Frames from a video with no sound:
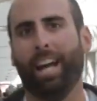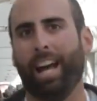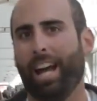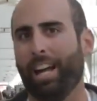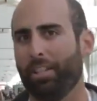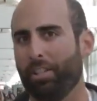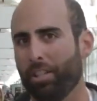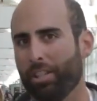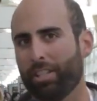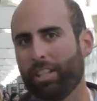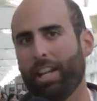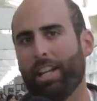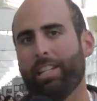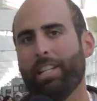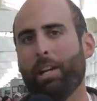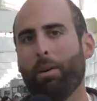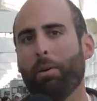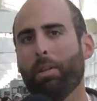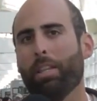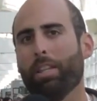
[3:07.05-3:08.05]
I just got
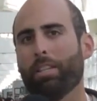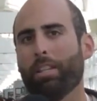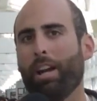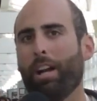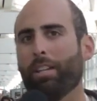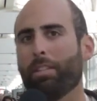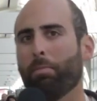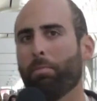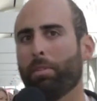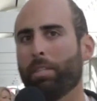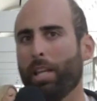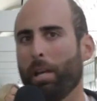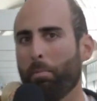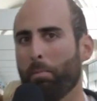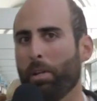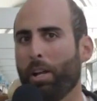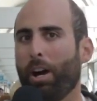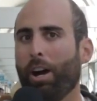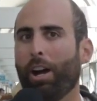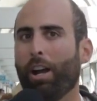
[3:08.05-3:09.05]
done with this awesome
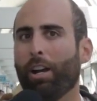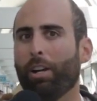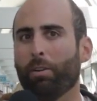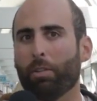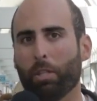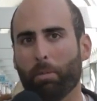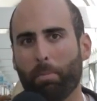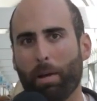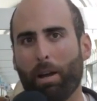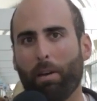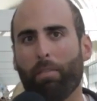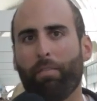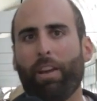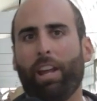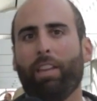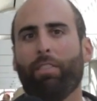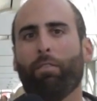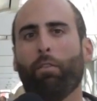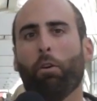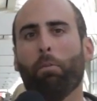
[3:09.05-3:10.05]
seminar. It was about
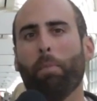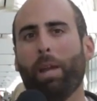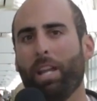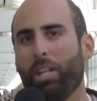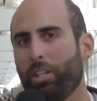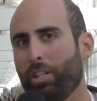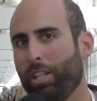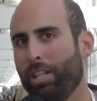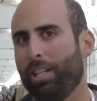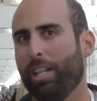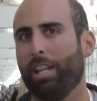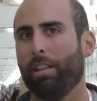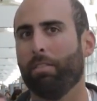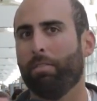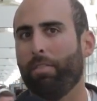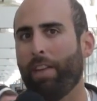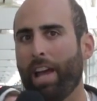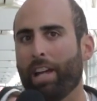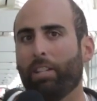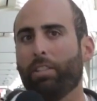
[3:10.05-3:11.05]
base formation and
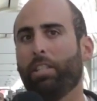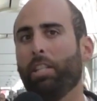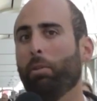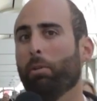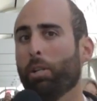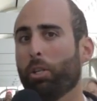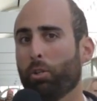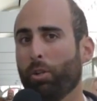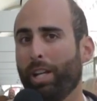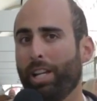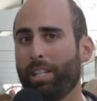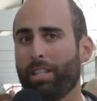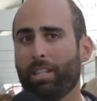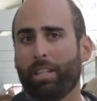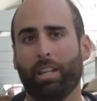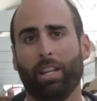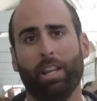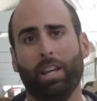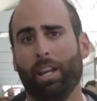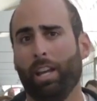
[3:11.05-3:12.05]
faculty retreats.